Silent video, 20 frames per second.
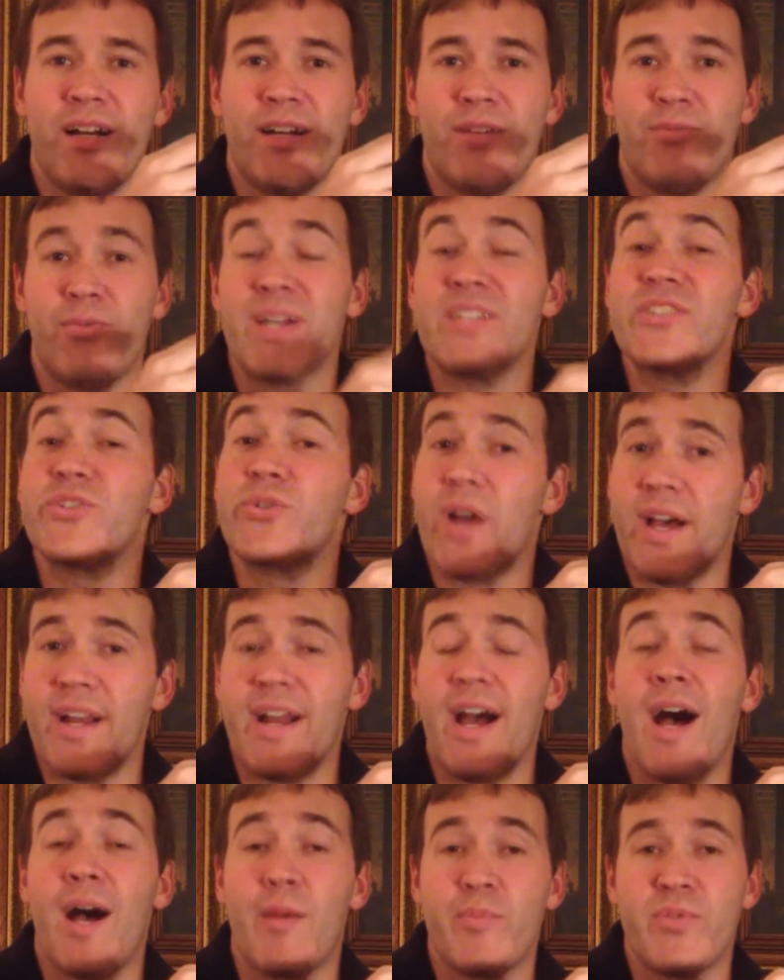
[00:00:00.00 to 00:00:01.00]
restaurant
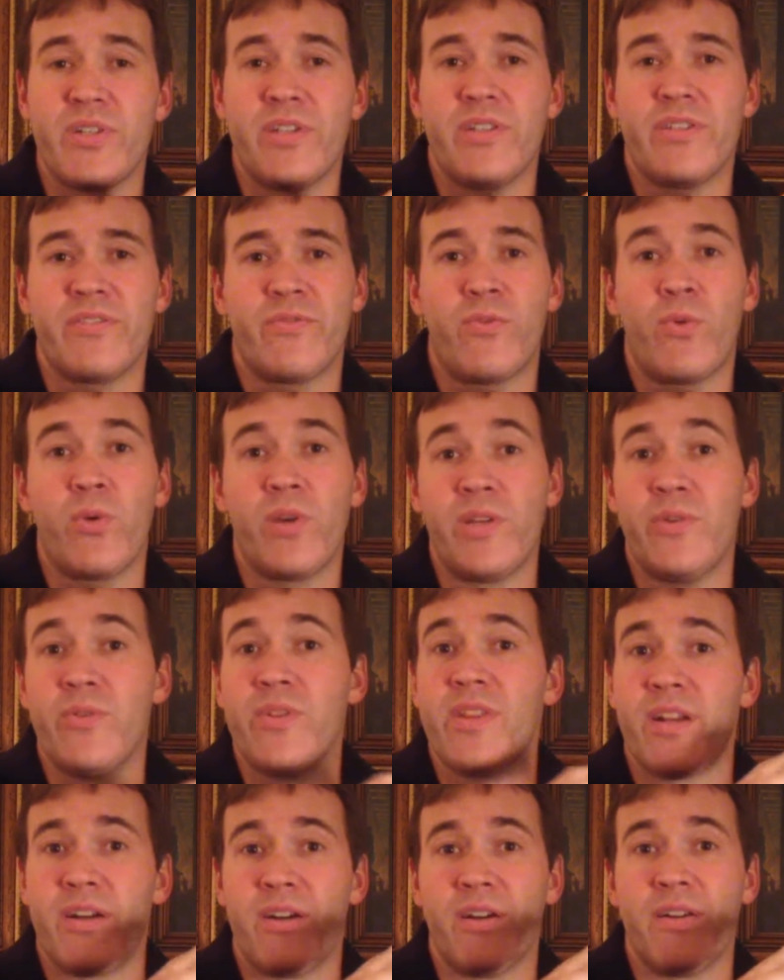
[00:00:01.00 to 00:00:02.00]
options for you
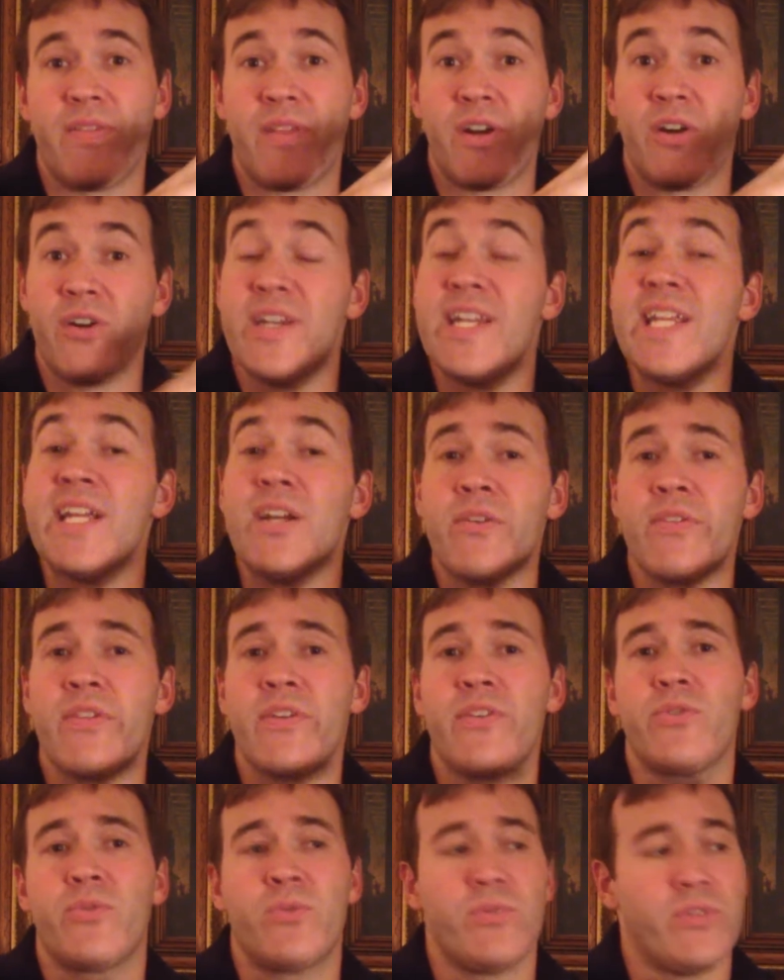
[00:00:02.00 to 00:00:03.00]
that are near
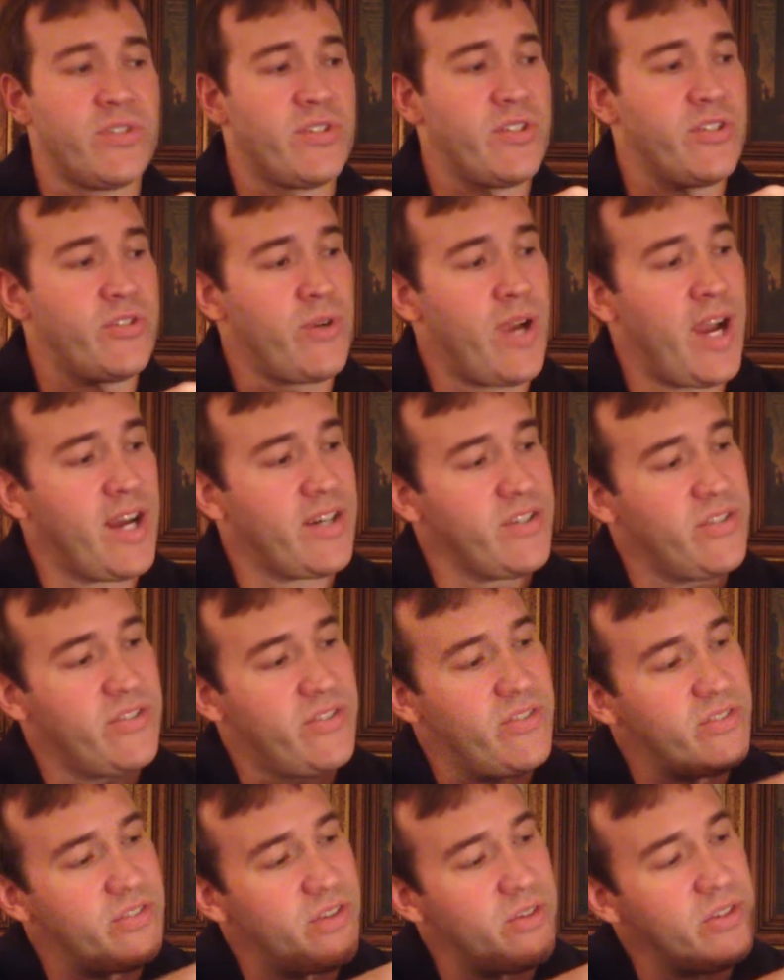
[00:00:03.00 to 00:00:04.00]
the tourist
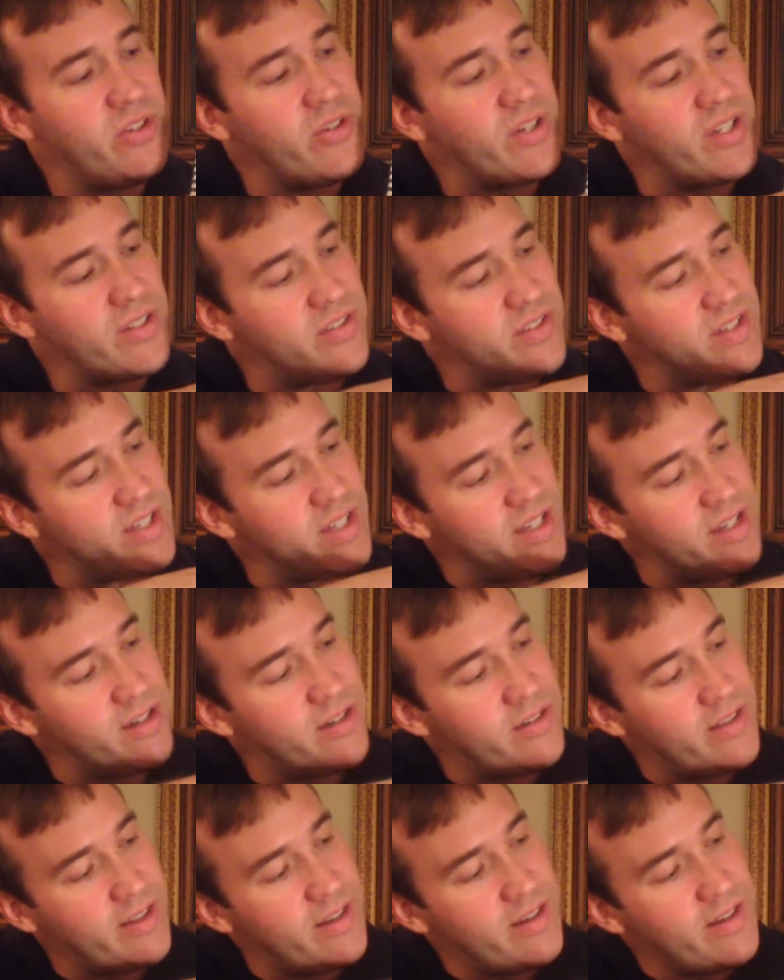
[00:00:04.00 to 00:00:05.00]
attractions. And so you can see
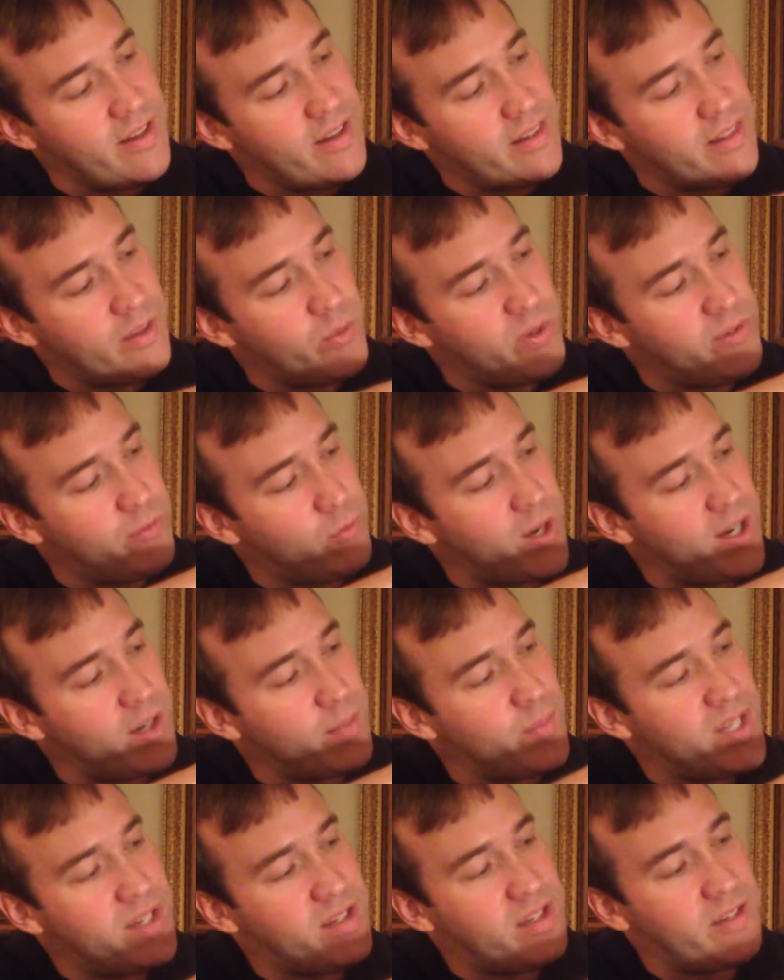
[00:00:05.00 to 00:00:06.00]
here that we
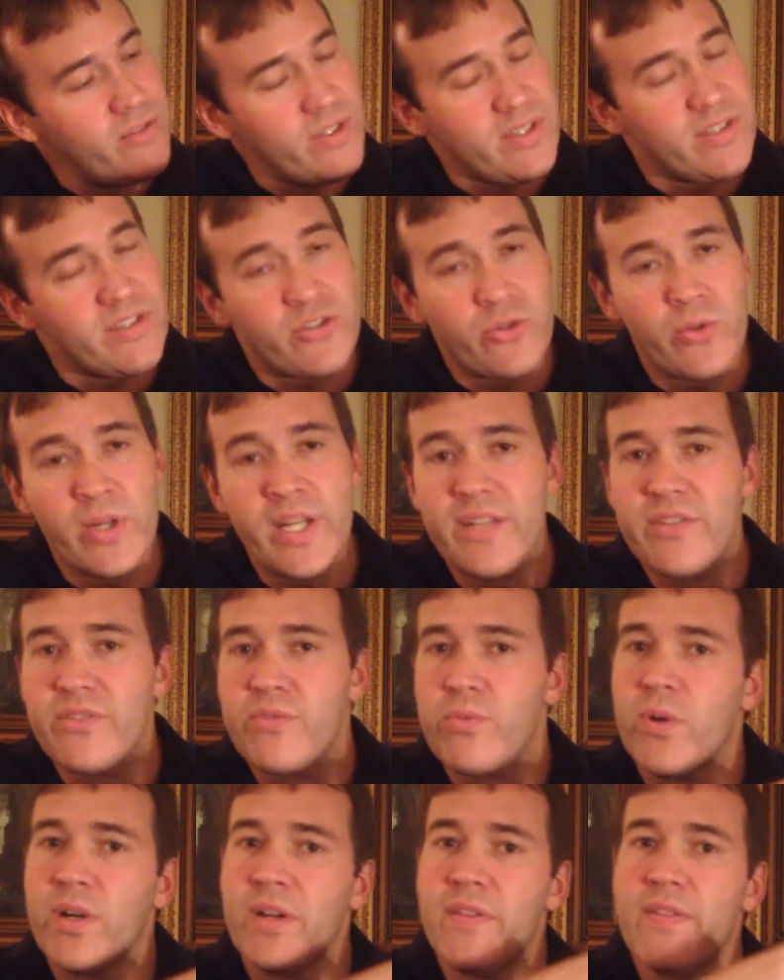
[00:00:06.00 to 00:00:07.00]
recommend different
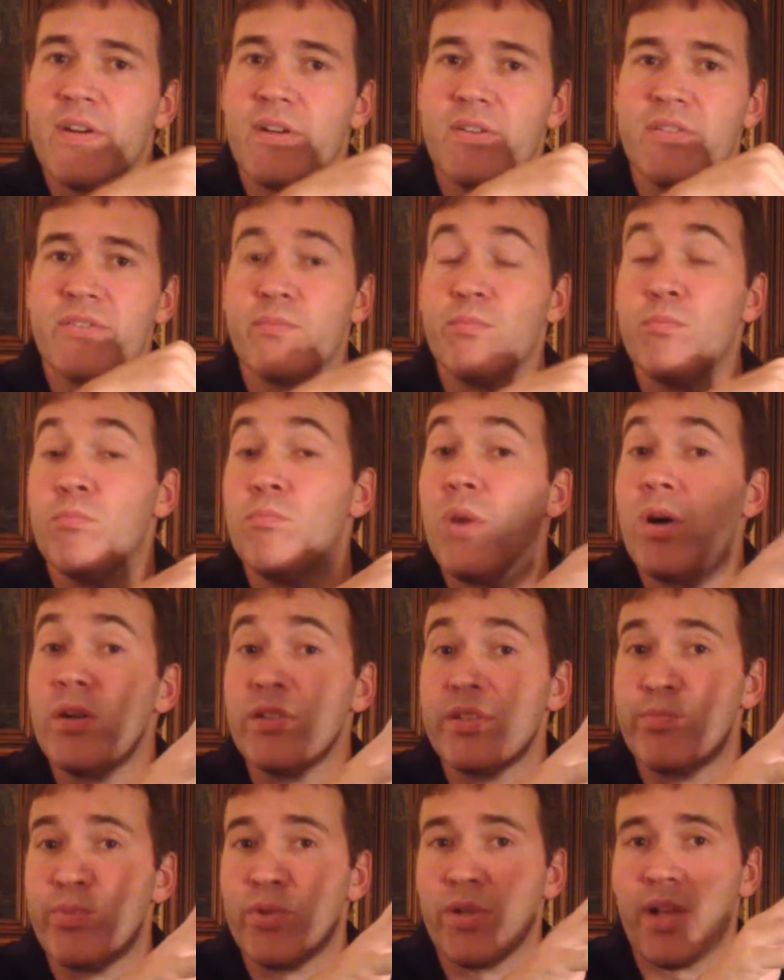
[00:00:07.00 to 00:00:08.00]
streets where there's
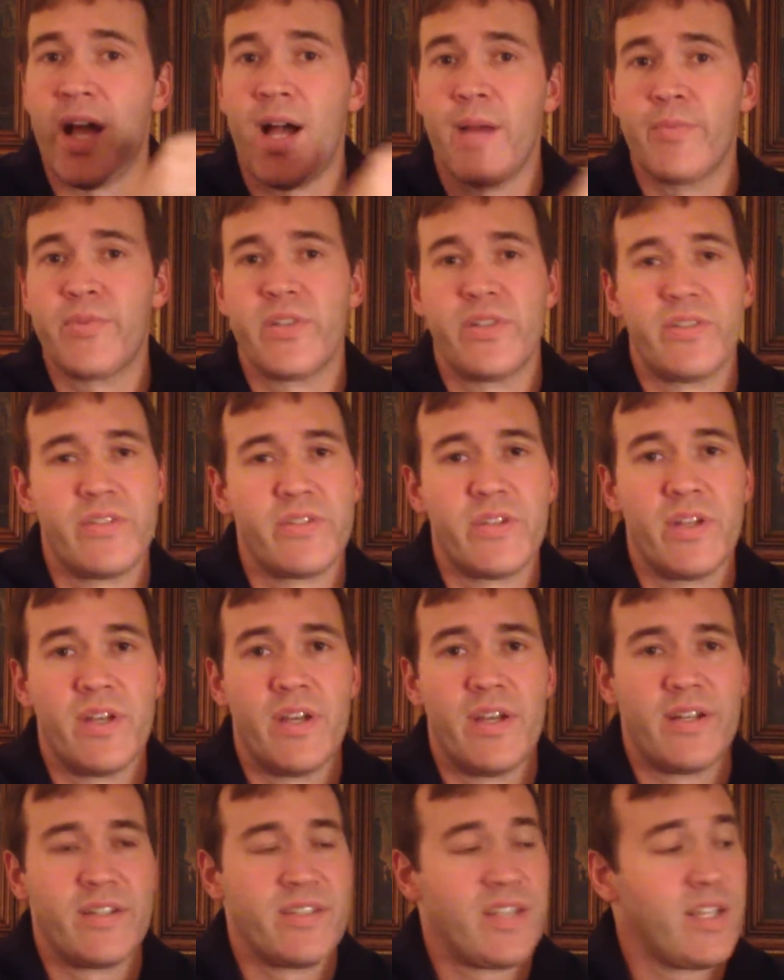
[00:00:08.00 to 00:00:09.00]
multiple options,
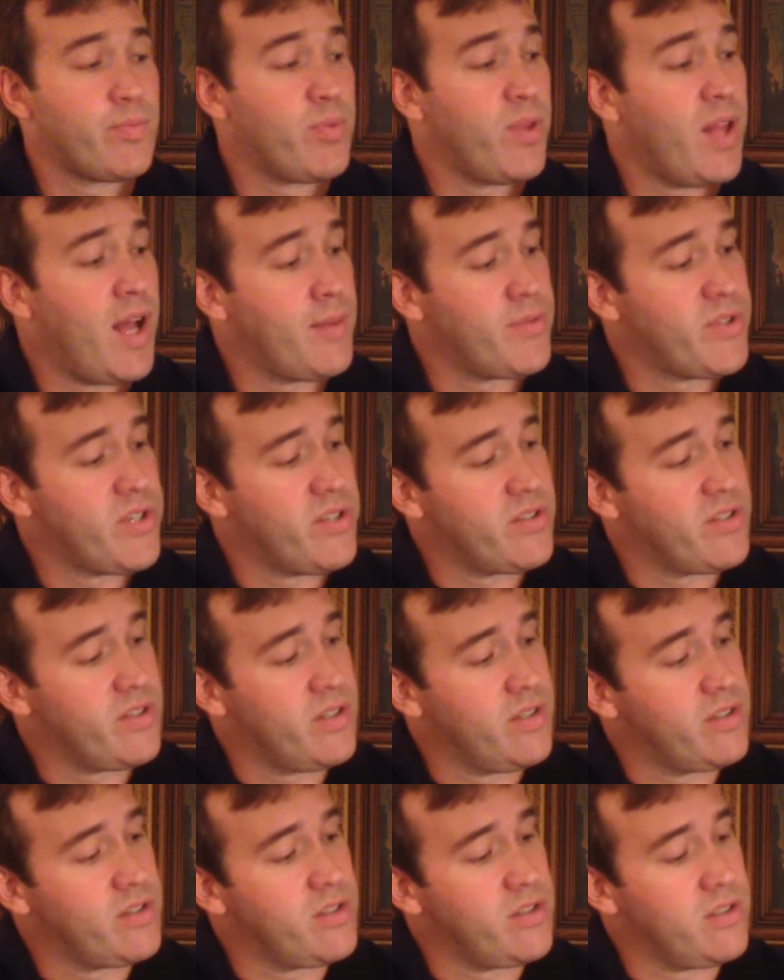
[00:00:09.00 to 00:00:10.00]
accessible options
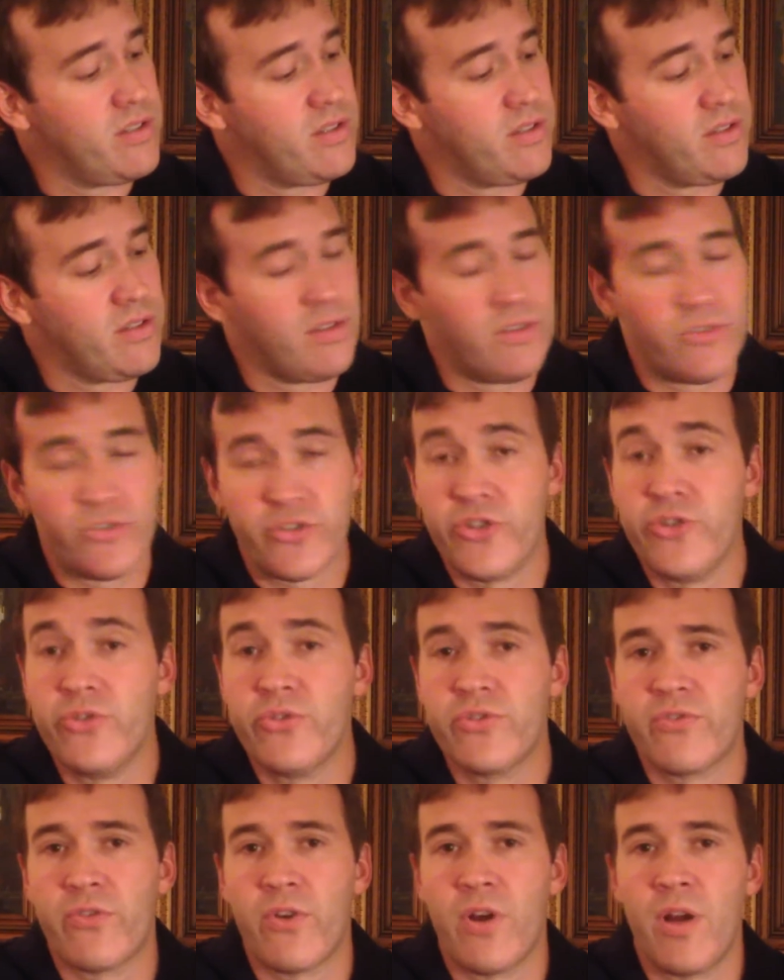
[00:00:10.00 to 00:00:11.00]
to
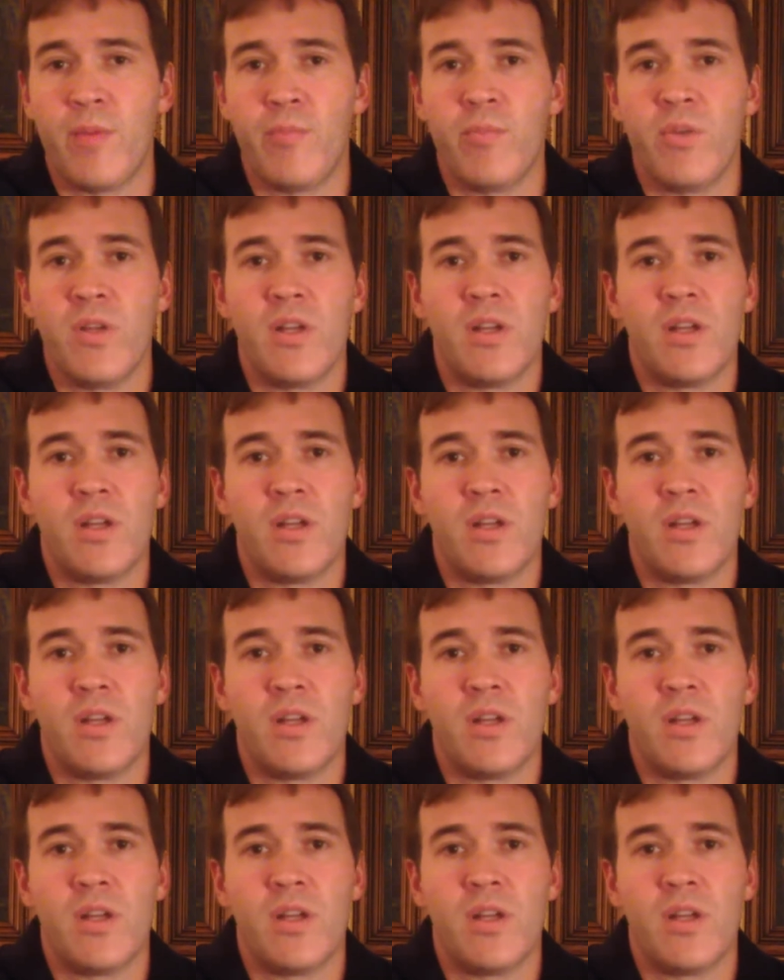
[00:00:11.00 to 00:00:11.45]
choose from.